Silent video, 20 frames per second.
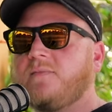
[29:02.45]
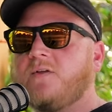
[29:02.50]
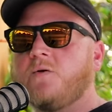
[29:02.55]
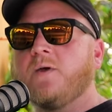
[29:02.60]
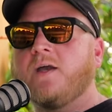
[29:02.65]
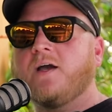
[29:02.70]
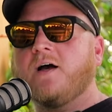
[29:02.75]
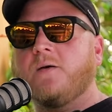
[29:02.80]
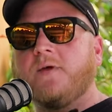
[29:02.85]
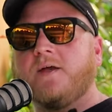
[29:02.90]

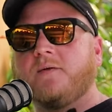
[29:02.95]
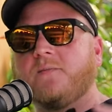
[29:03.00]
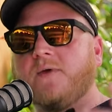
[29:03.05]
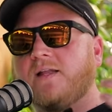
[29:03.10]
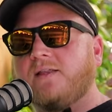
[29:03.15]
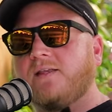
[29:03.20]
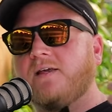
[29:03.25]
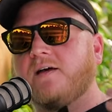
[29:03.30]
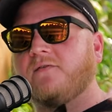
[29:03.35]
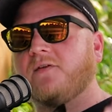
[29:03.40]
We come in, we
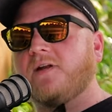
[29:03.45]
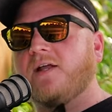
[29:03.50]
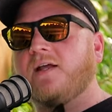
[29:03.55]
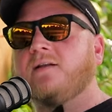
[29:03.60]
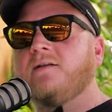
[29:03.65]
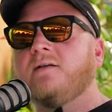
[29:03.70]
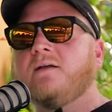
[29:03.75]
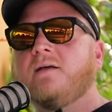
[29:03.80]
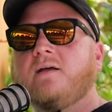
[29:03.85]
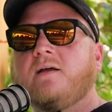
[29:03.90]
get the oven
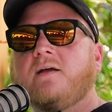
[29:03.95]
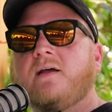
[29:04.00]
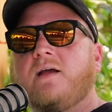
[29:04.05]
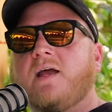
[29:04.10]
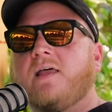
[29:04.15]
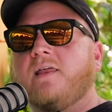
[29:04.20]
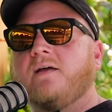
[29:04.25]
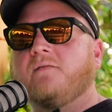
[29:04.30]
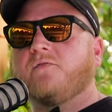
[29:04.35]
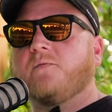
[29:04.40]
in.
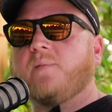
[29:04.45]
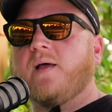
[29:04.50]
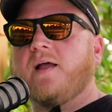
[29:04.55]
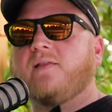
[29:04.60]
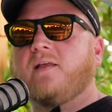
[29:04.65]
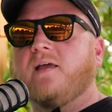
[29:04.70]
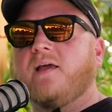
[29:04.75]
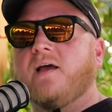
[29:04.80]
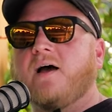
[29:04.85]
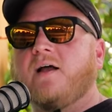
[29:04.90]
And then from
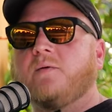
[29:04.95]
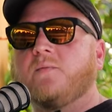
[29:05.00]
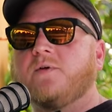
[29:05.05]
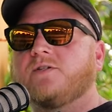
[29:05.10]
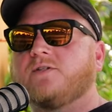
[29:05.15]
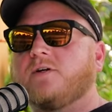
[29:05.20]
that day on, we